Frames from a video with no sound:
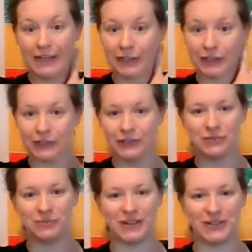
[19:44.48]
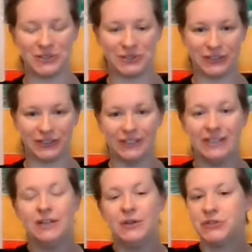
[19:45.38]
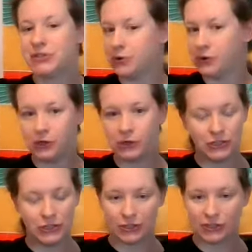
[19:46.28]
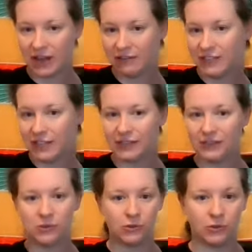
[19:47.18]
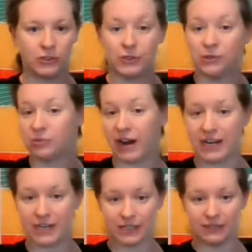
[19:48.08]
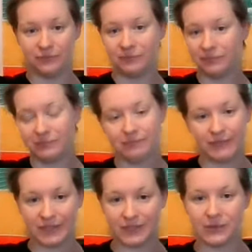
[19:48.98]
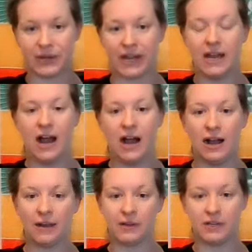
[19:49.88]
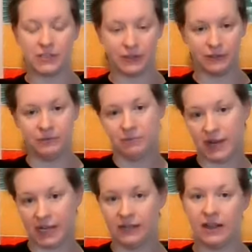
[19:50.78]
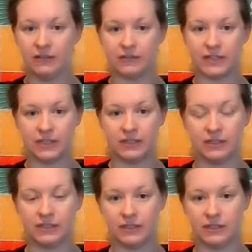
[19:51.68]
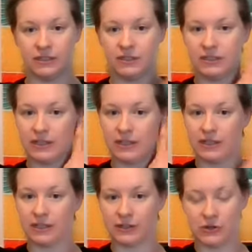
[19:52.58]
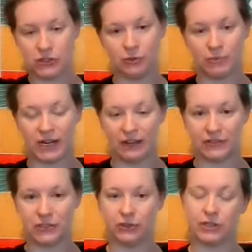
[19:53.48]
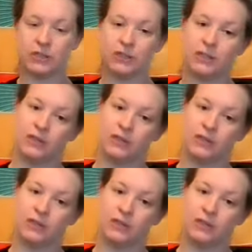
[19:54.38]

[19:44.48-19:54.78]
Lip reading: ear to my shoulder. So you can do your left ear or your right ear. It's okay. I'm gonna do my left ear to my left shoulder.